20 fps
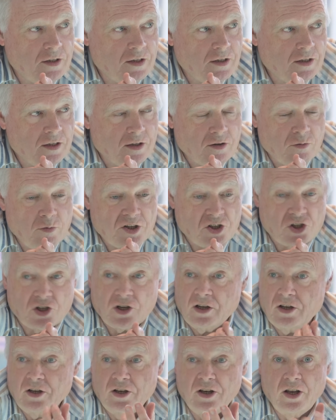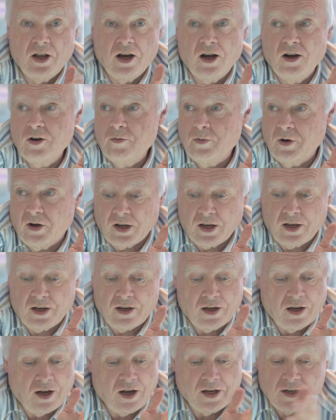APO, which
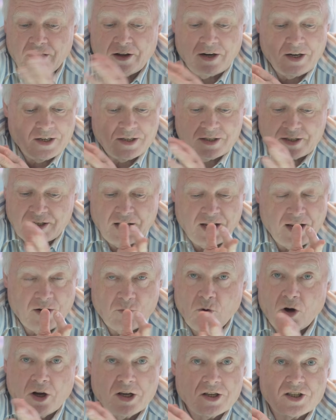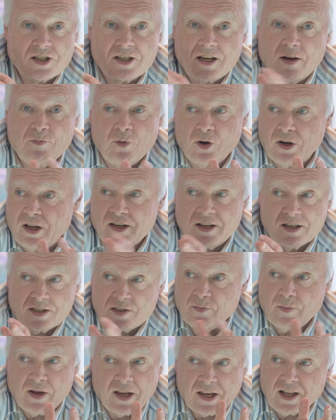nobody, I don't understand why somebody
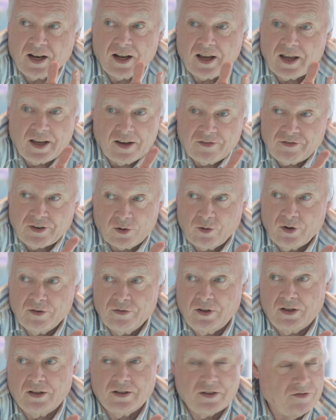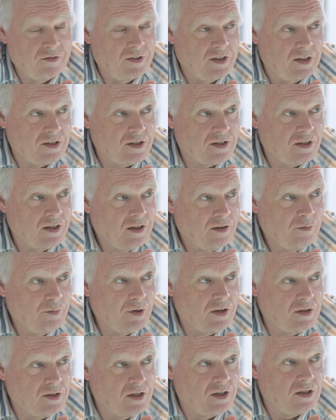doesn't make an AF equivalent of this,
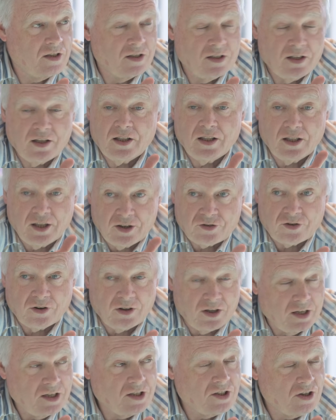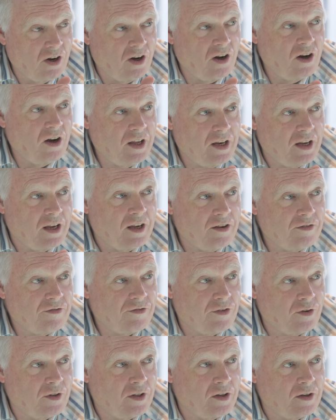because it's literally tiny
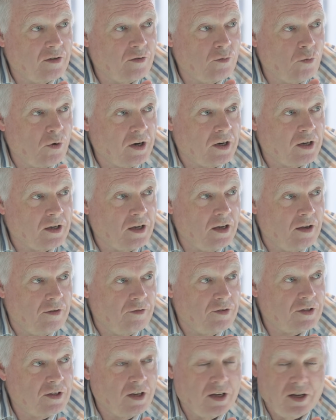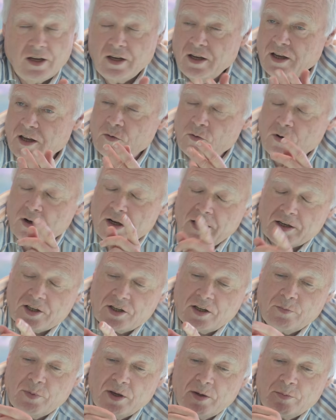for what it gives. And what
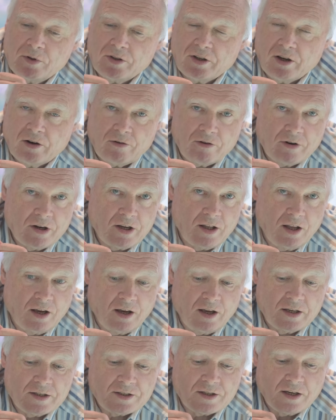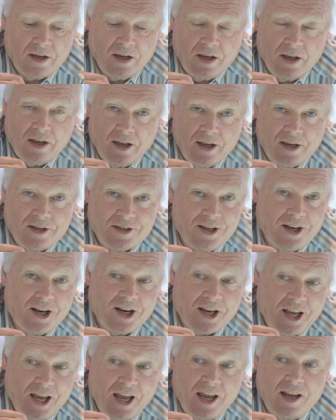actually people don't realize is that
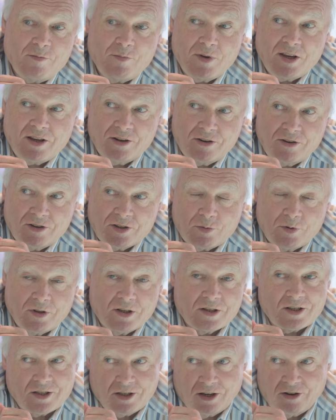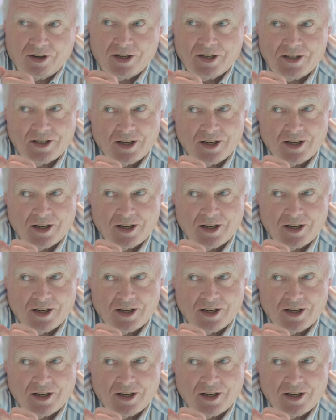it can be used with a Sony